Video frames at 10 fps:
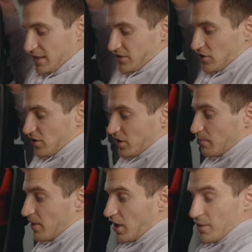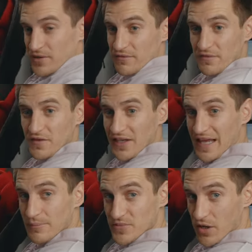It's got a compartment for
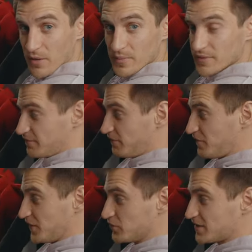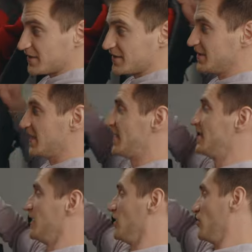laptop and filters in
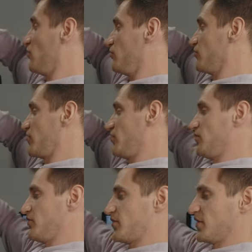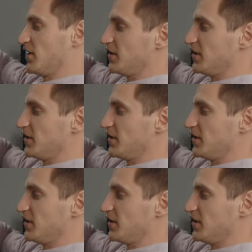there all sorts.